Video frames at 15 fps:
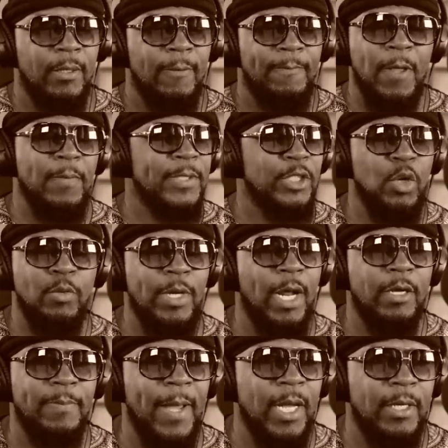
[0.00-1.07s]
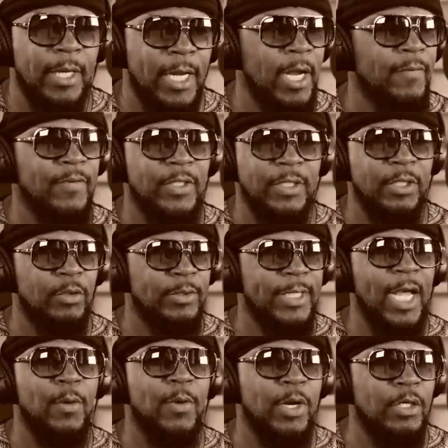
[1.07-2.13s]
There is no doubt about it. Every single
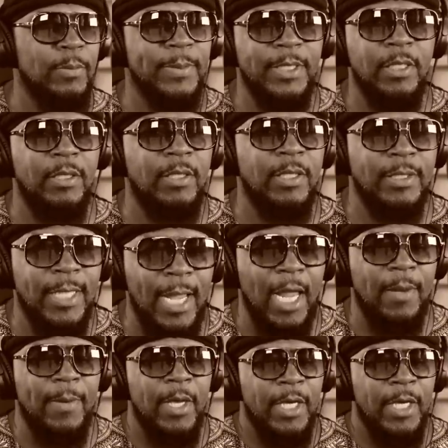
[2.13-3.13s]
time, 100% of the time,